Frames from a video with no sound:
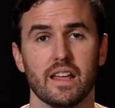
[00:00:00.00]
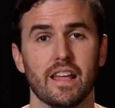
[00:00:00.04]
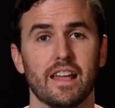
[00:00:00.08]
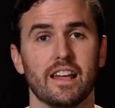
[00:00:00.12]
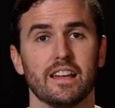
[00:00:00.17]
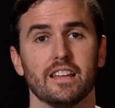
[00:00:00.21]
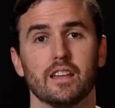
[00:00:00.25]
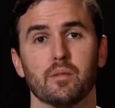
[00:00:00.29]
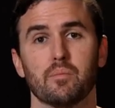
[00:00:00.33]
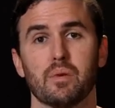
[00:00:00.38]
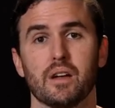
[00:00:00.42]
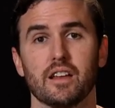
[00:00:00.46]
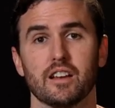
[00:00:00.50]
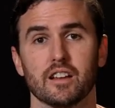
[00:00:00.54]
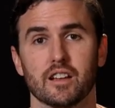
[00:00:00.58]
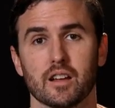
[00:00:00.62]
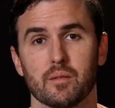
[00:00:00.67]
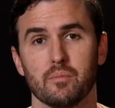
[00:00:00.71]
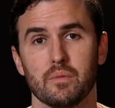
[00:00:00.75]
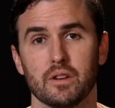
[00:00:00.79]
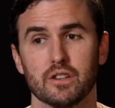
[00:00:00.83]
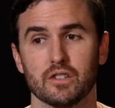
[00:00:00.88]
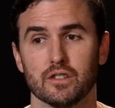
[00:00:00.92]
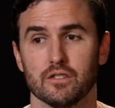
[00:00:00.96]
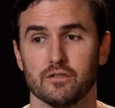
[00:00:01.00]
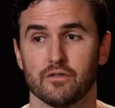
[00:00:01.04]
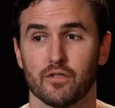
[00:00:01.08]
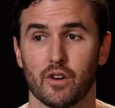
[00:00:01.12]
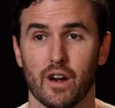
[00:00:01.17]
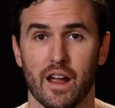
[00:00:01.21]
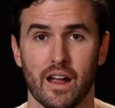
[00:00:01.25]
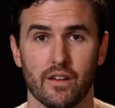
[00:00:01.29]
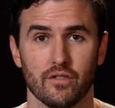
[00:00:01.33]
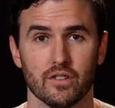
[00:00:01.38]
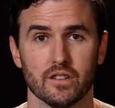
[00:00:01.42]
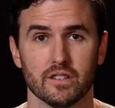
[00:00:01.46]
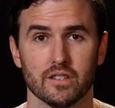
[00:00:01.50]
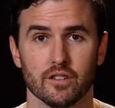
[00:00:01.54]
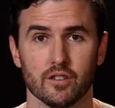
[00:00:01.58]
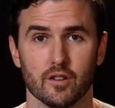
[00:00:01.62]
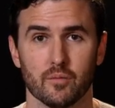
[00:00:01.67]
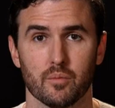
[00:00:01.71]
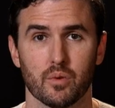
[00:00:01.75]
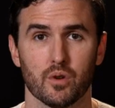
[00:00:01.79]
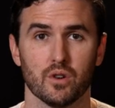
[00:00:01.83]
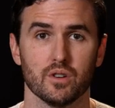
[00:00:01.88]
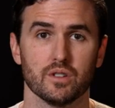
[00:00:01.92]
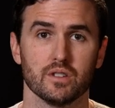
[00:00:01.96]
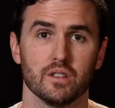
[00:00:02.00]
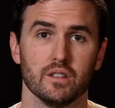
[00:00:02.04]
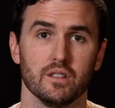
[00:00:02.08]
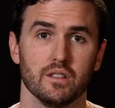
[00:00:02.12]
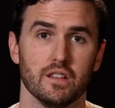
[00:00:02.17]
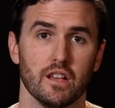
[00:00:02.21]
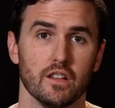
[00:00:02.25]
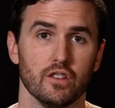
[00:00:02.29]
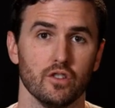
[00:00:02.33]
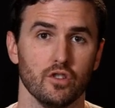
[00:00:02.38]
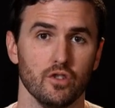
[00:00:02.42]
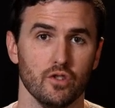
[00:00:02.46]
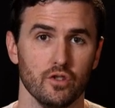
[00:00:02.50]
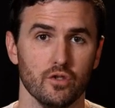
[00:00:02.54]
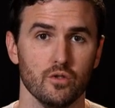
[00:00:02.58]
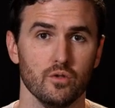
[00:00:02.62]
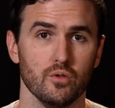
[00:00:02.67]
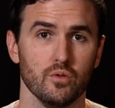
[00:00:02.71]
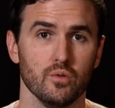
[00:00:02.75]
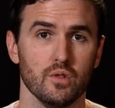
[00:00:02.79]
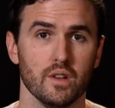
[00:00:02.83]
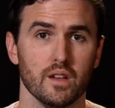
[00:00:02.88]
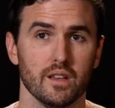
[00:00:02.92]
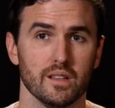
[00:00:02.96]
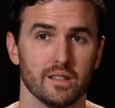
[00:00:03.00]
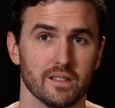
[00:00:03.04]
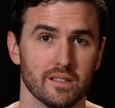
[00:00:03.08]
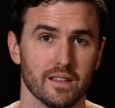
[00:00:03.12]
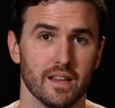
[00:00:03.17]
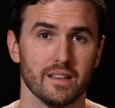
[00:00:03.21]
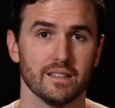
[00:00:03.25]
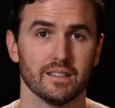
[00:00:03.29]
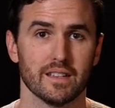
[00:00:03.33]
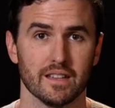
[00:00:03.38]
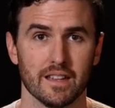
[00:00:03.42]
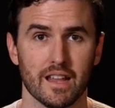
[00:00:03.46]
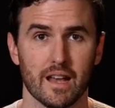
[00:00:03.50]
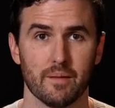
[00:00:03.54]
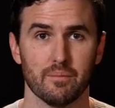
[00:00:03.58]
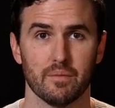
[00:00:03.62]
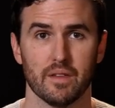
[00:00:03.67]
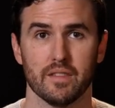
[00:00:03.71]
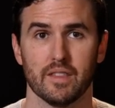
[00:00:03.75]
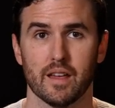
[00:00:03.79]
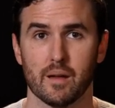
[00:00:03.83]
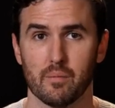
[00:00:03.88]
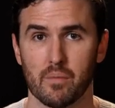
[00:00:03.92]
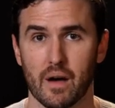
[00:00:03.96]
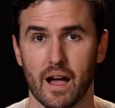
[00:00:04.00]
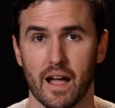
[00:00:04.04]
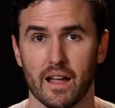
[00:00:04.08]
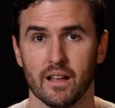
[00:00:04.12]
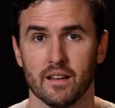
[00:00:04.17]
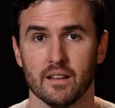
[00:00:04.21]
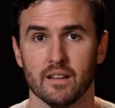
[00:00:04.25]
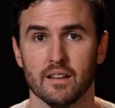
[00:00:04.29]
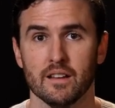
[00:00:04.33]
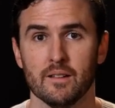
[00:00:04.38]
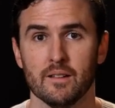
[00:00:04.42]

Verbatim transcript: and get paid a commission for every single person that you send to them that they buy.